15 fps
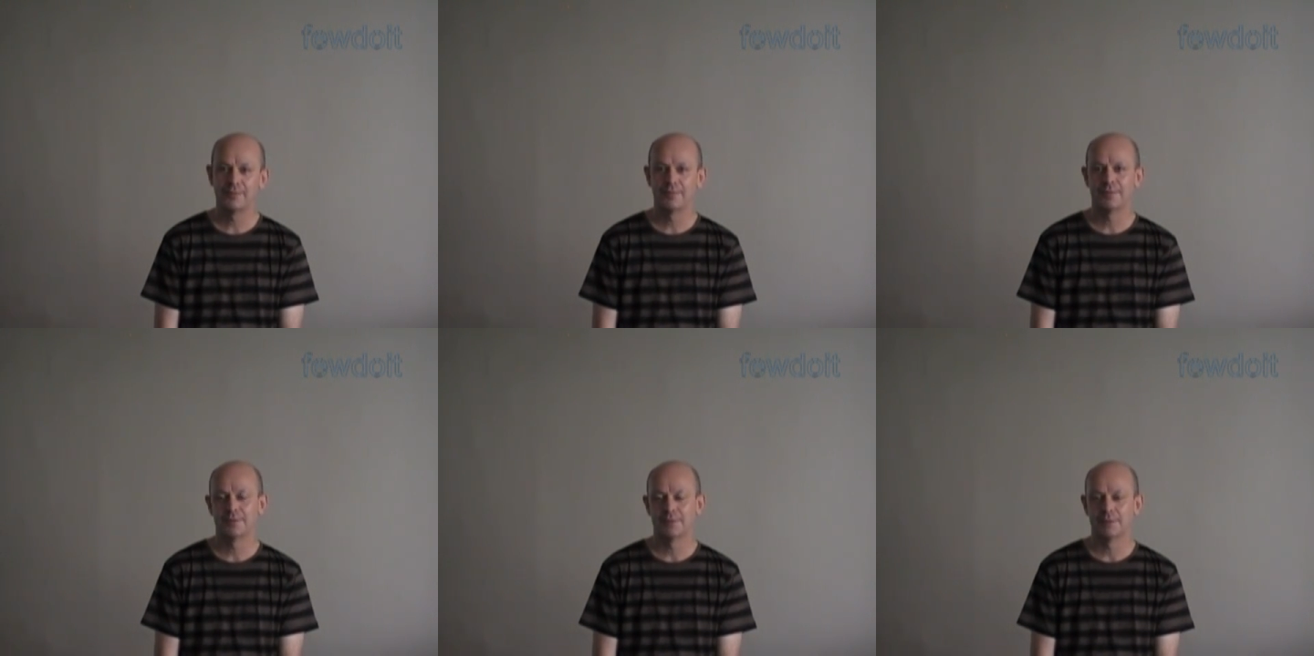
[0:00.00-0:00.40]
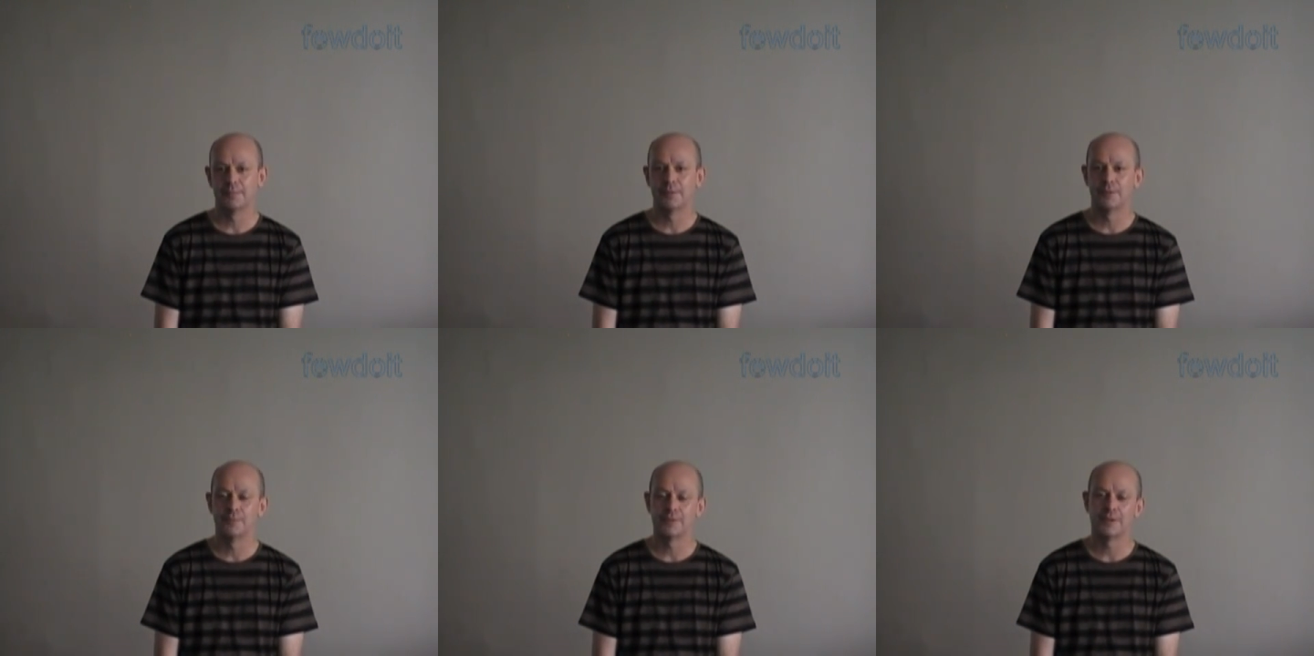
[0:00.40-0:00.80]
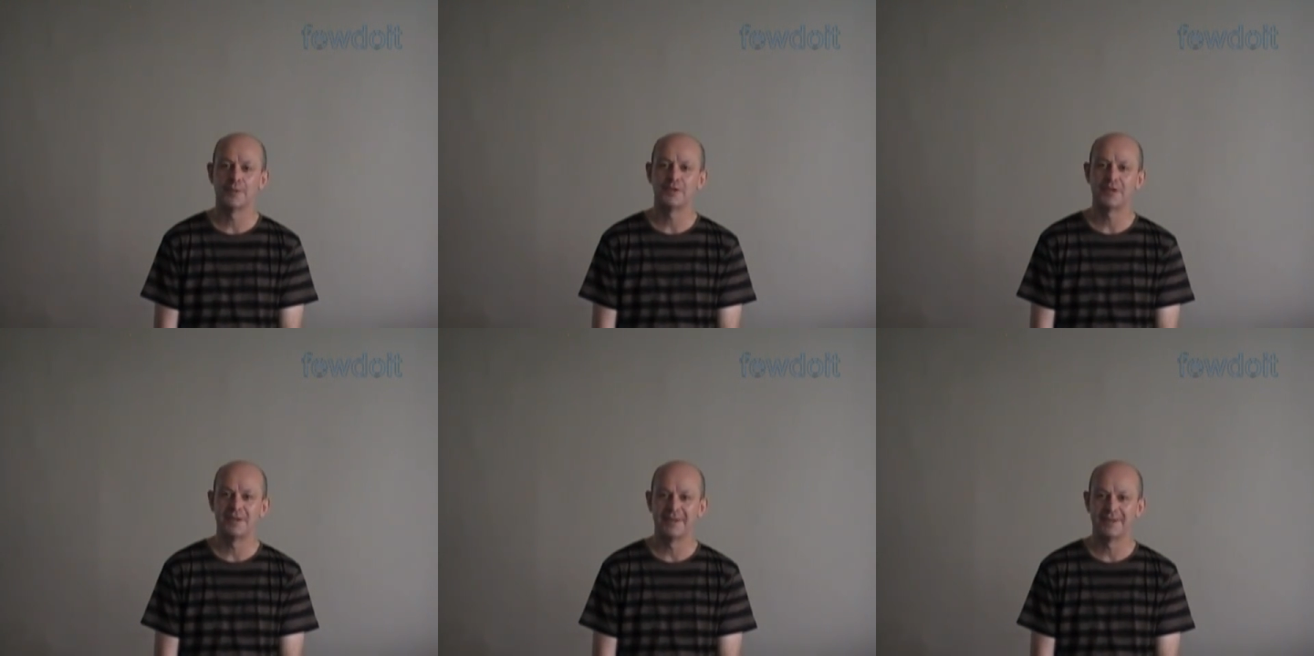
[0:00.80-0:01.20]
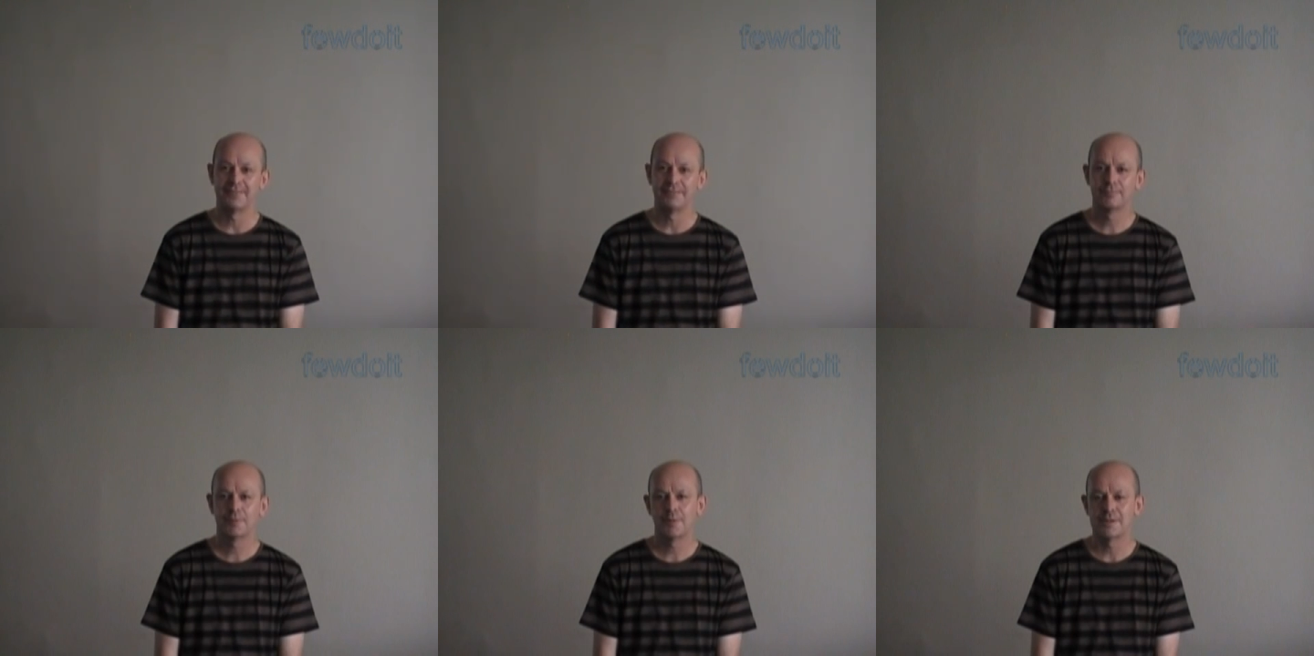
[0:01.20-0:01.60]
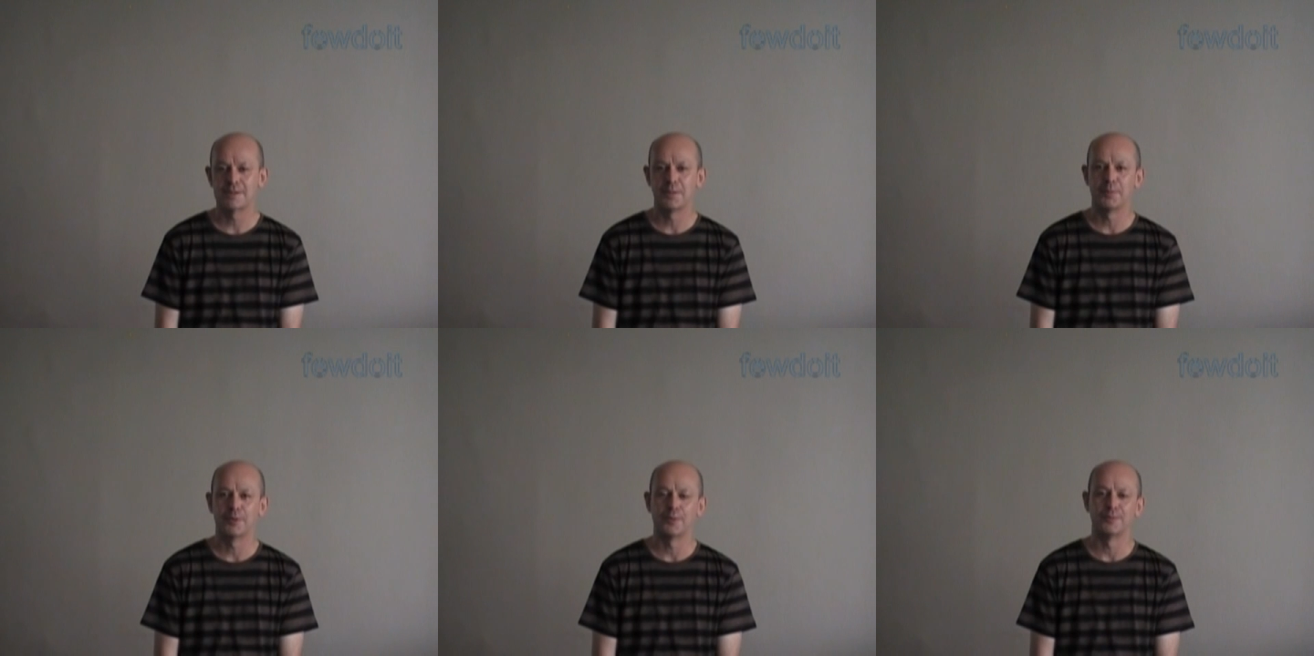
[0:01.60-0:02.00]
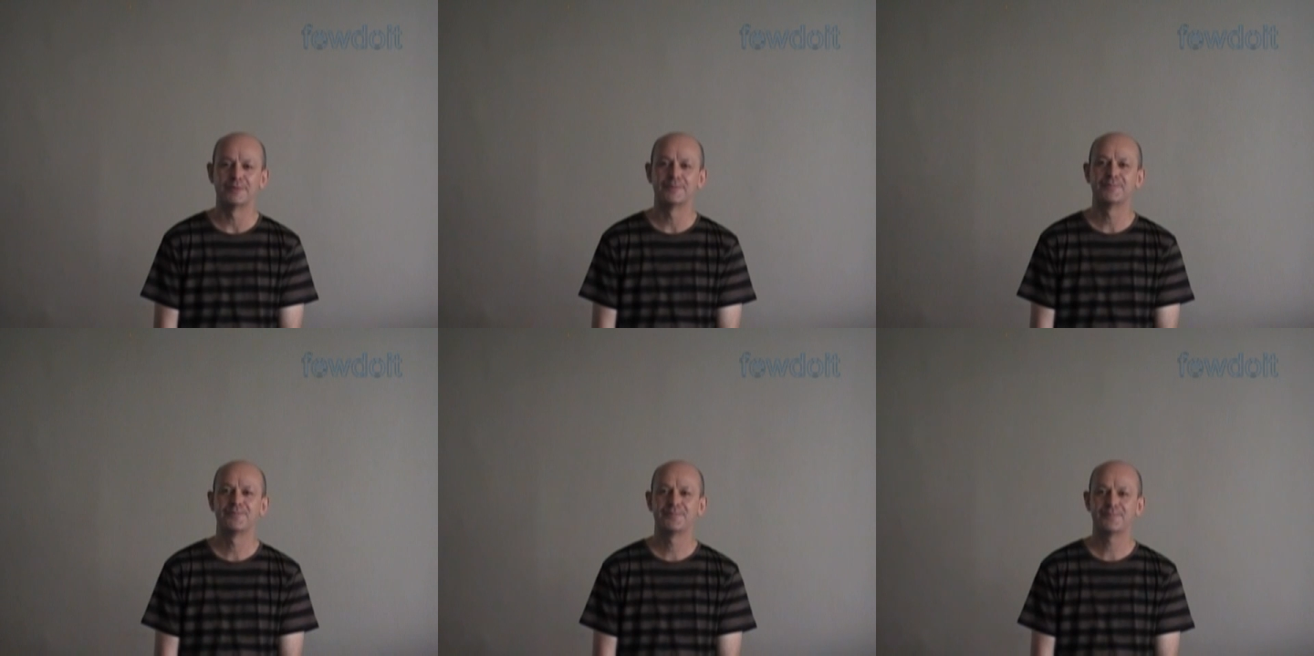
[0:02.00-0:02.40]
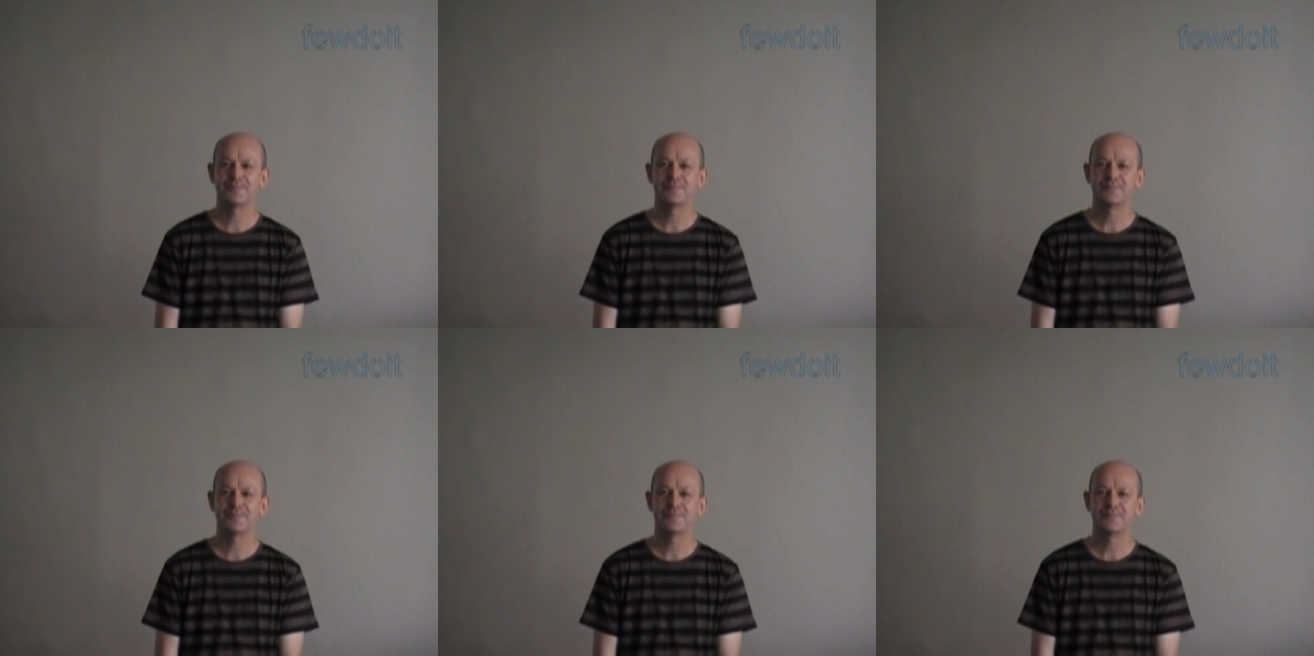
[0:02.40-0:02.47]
If player wins more than once, he has to give the